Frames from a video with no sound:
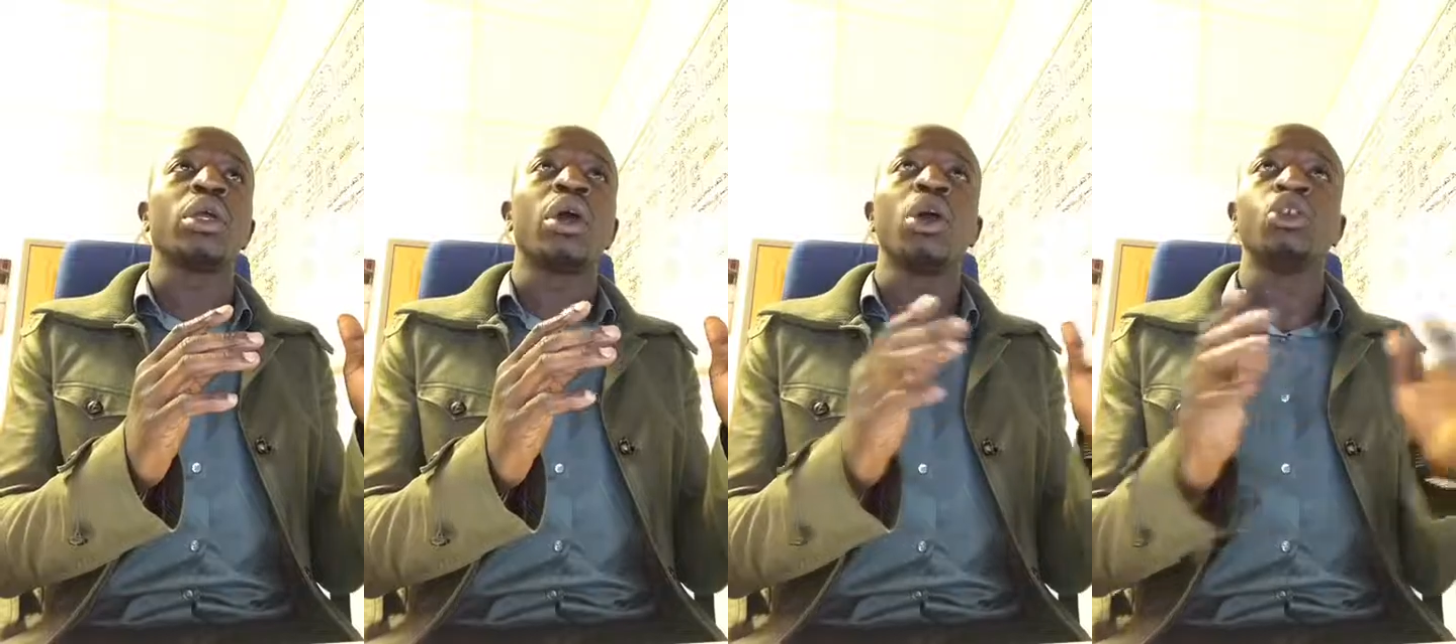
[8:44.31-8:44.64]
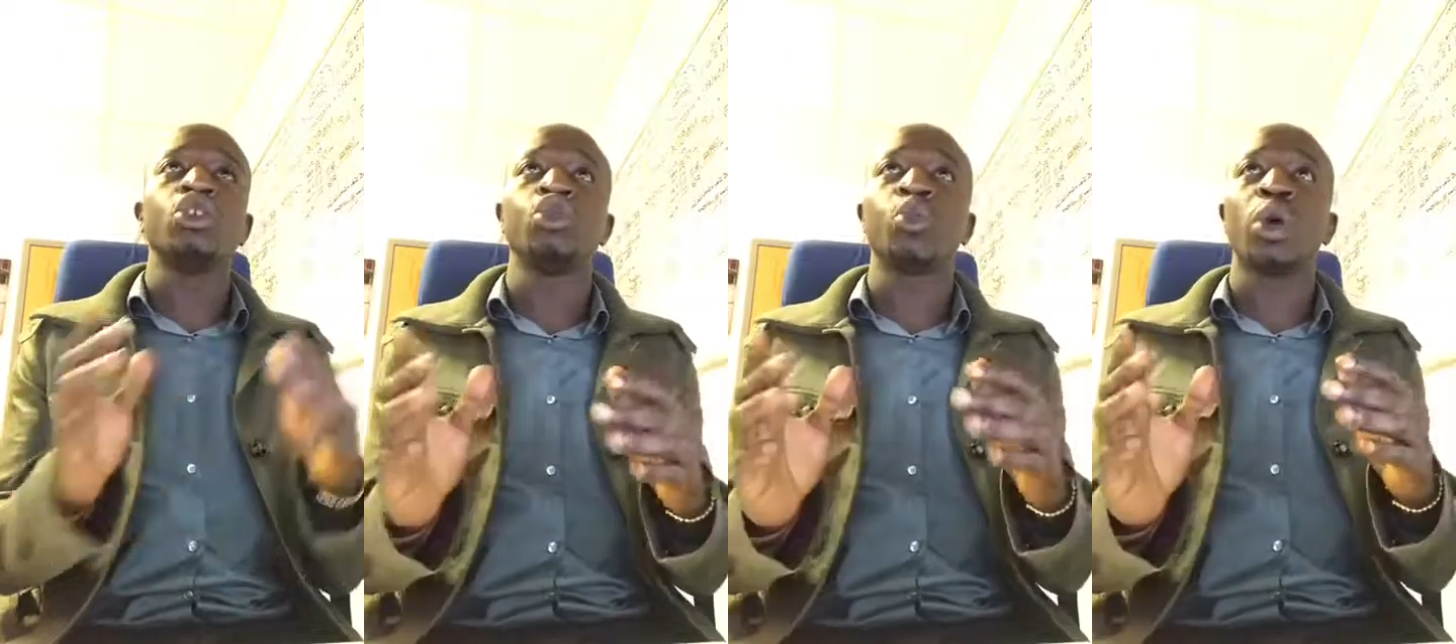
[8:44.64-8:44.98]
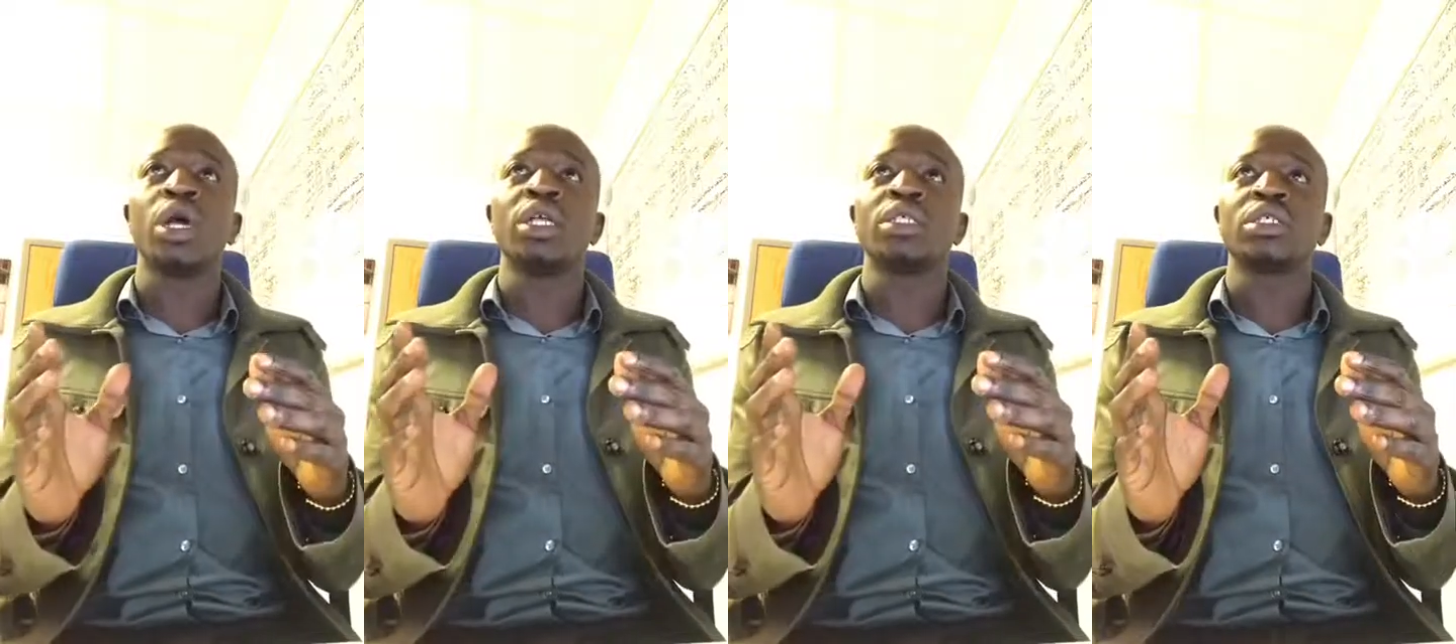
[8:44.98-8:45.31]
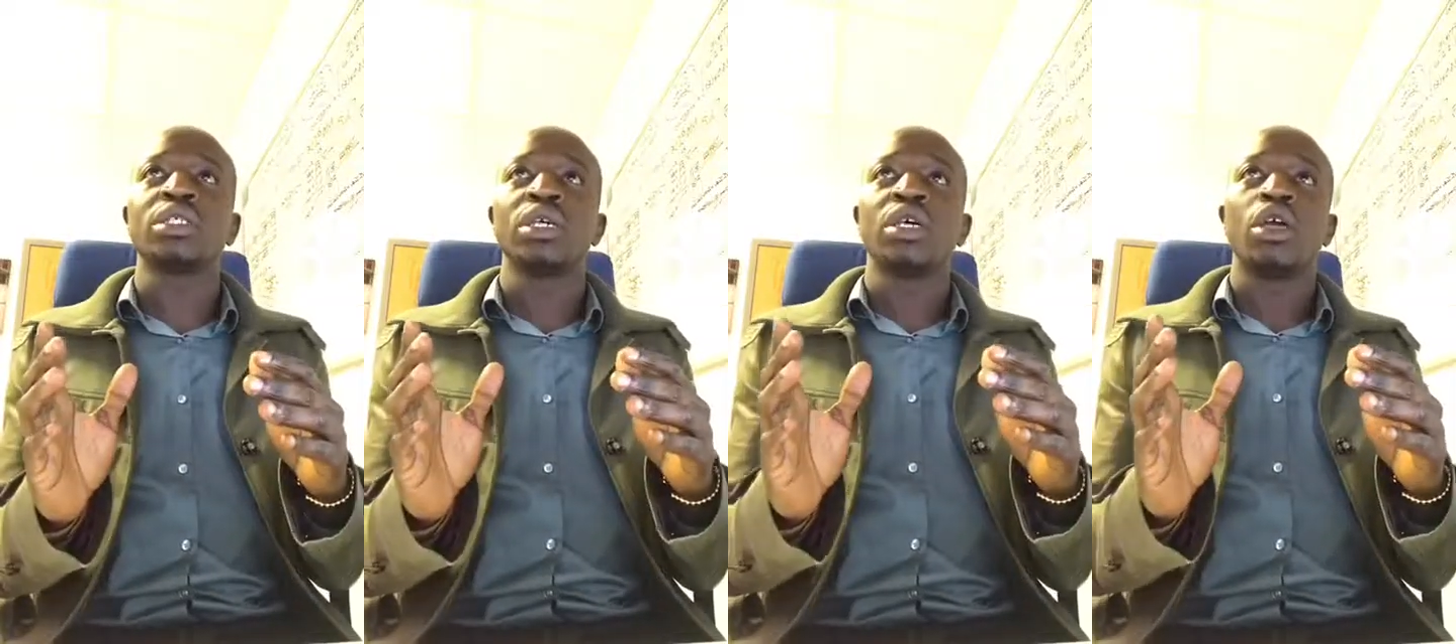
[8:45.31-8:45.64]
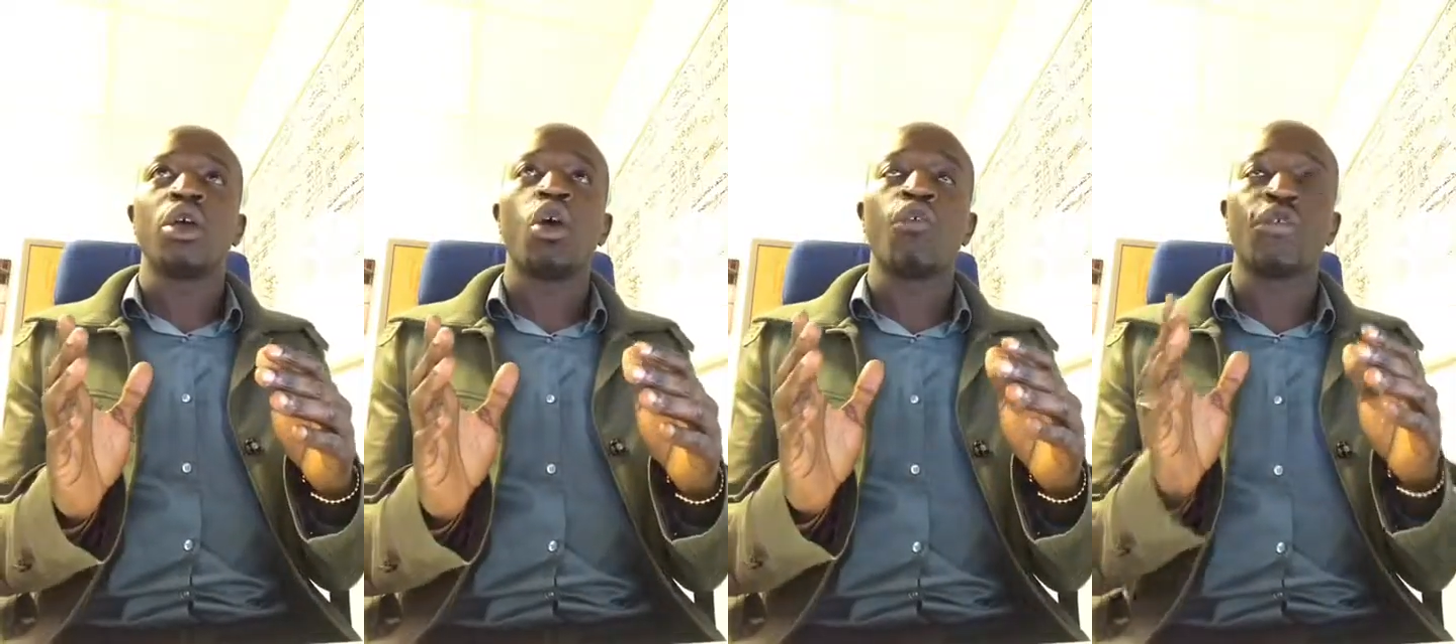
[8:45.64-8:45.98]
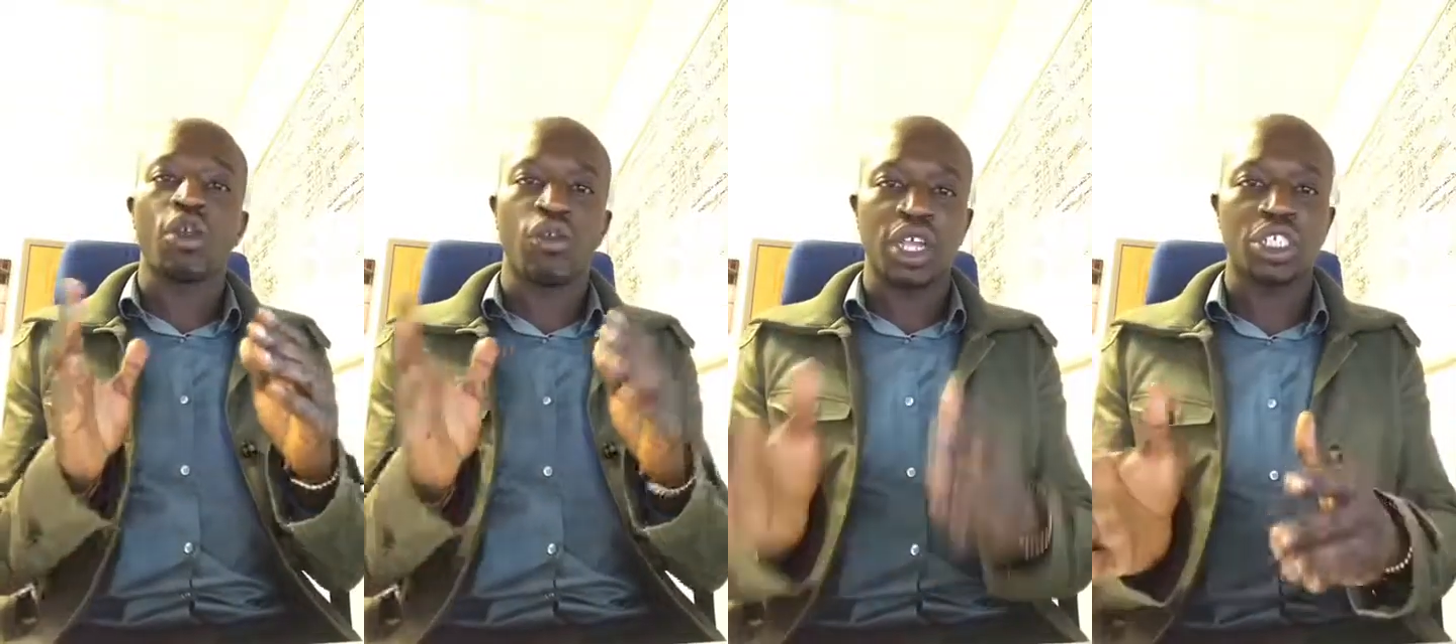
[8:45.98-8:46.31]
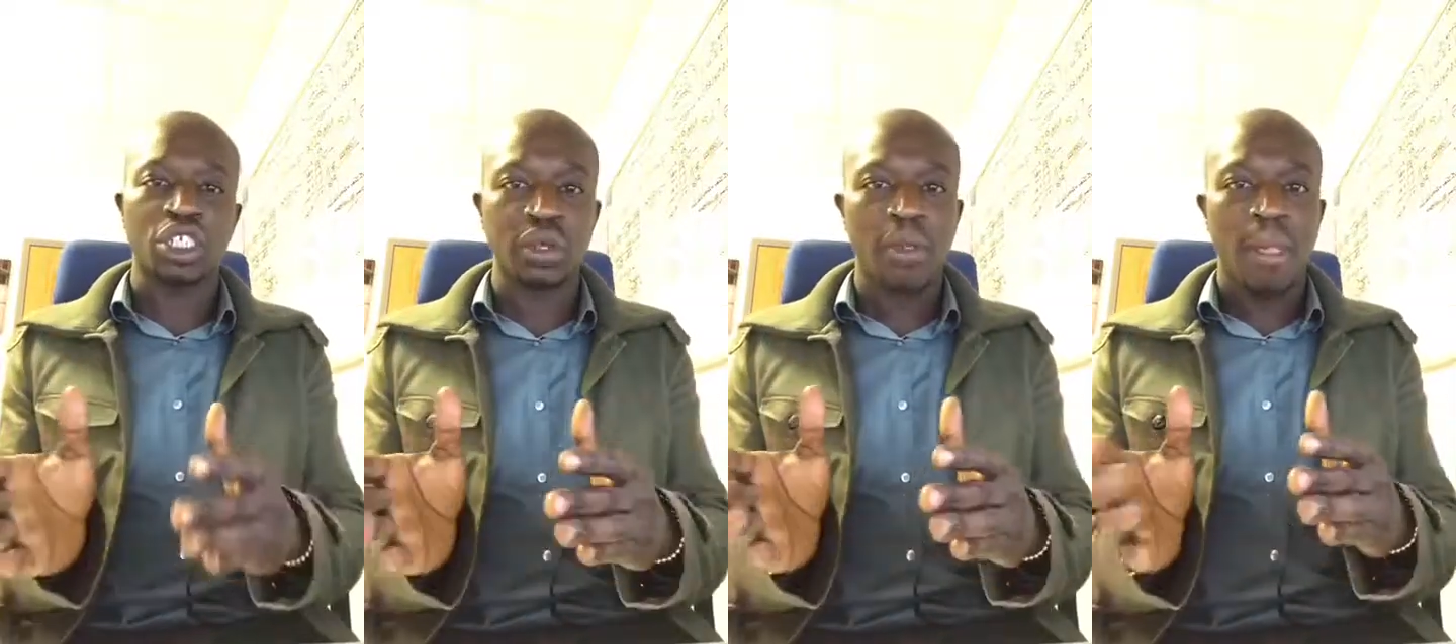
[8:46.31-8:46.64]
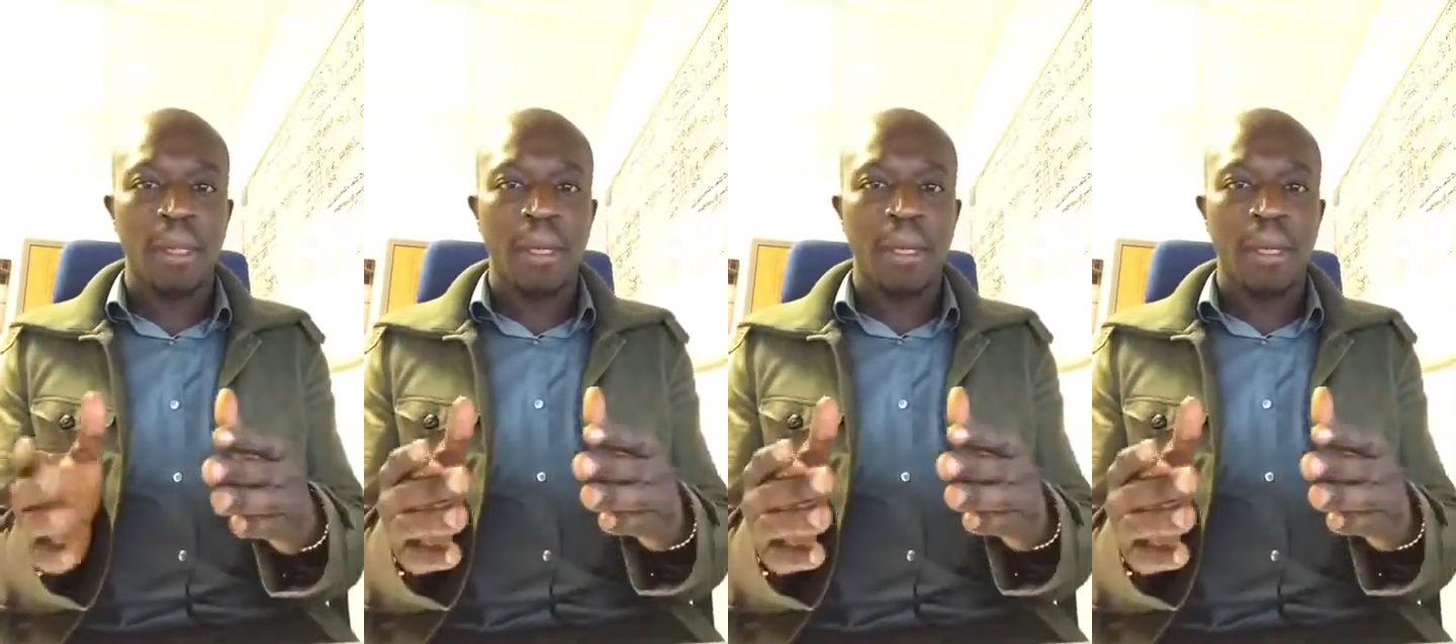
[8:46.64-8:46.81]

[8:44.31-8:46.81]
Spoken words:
can't use words of correction,